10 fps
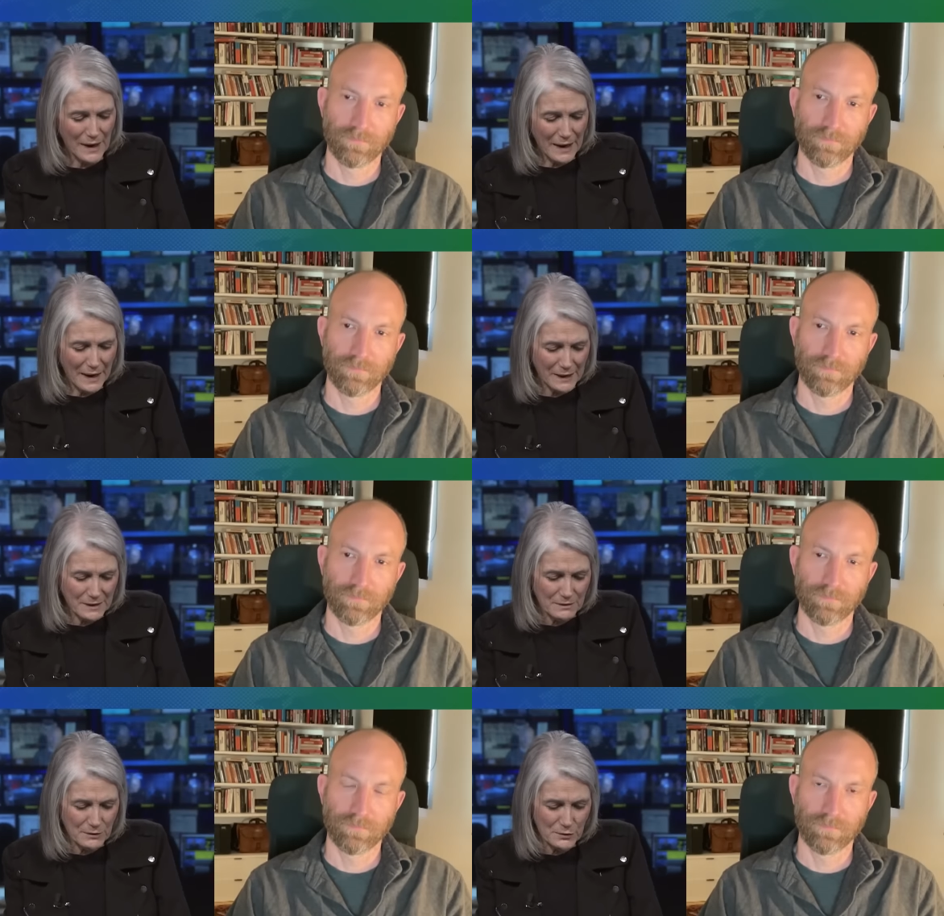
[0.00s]

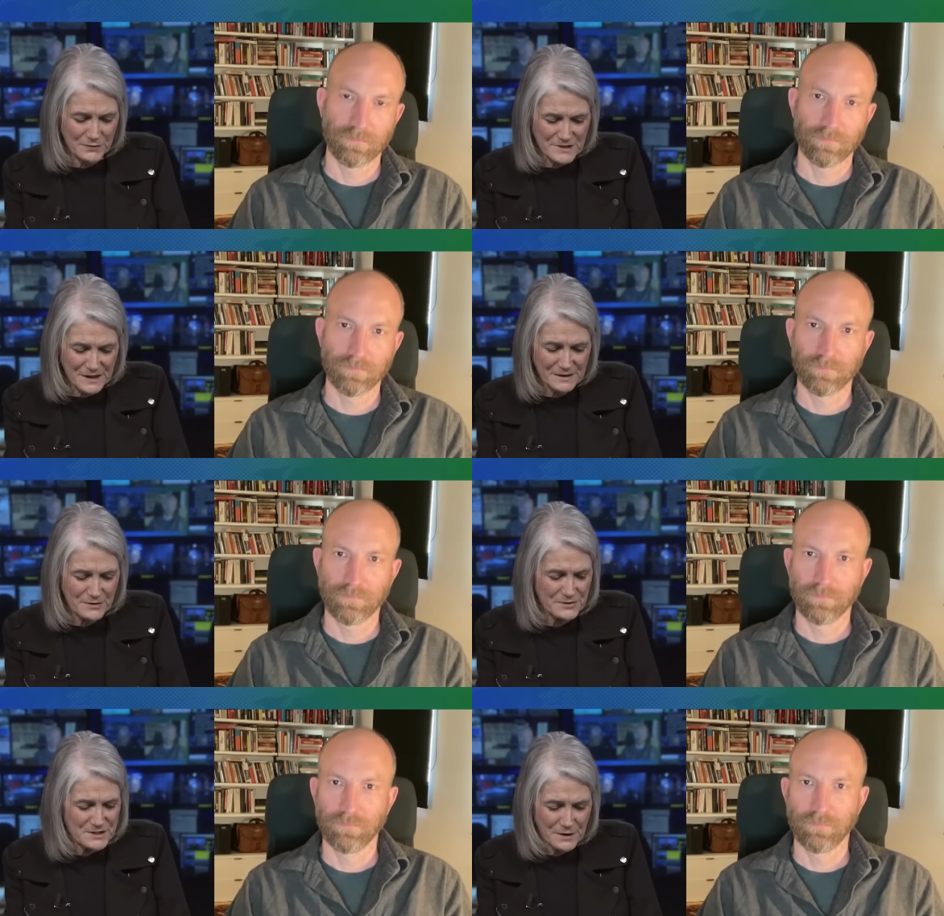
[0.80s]
Speaker 1: And you've said
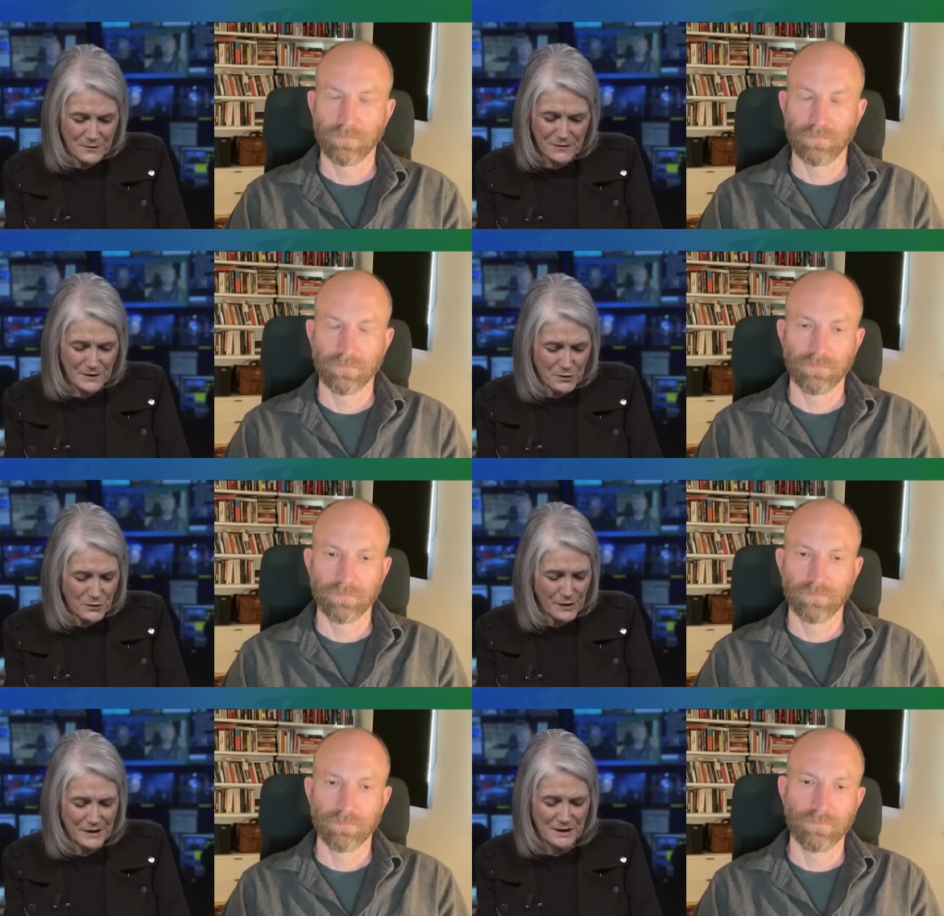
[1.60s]
yourself that
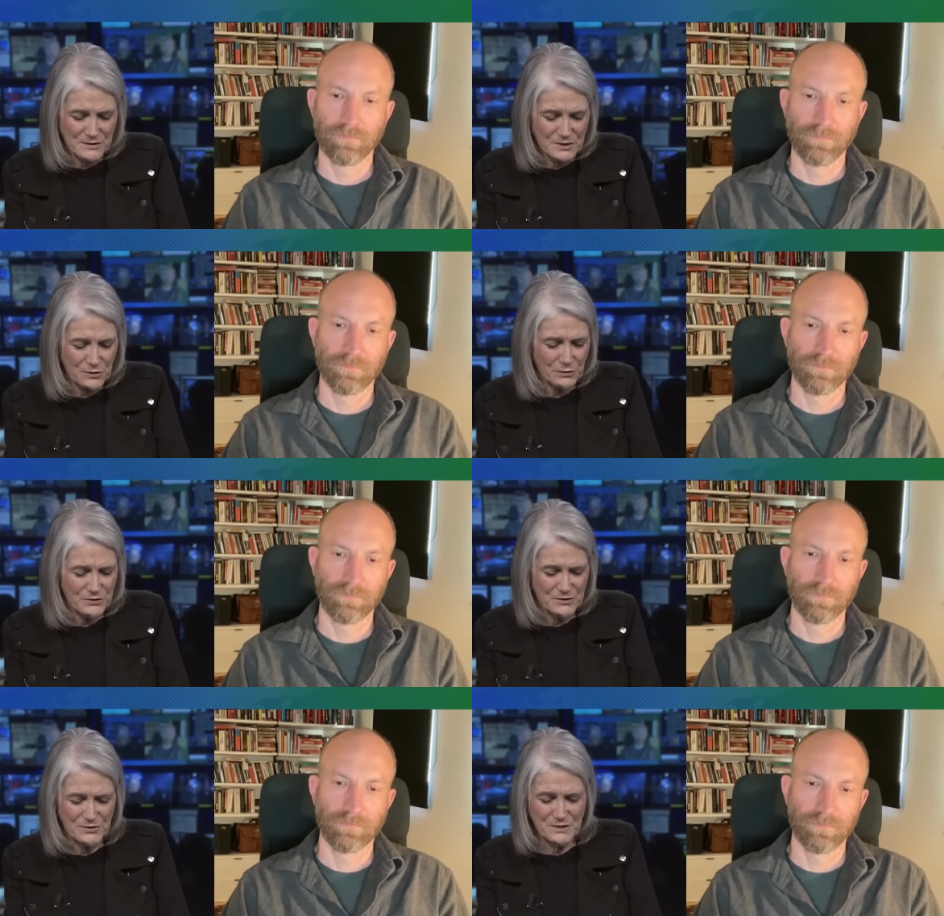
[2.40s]
Ukrainian
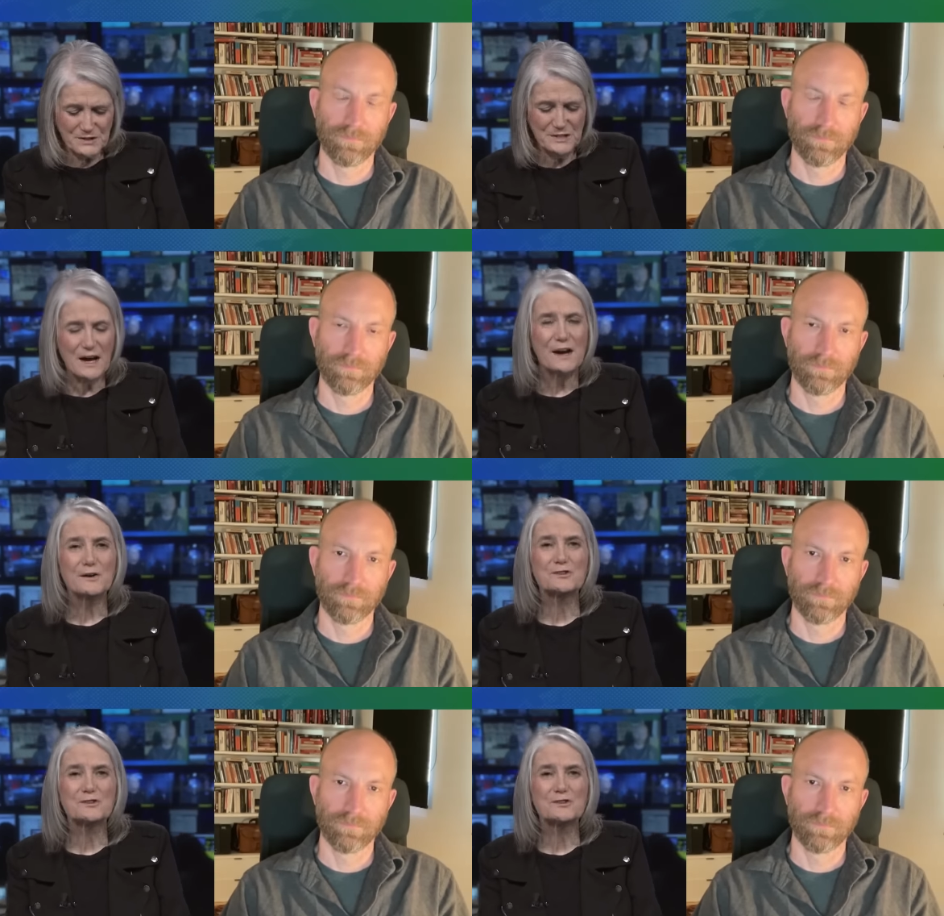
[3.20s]
soldiers desire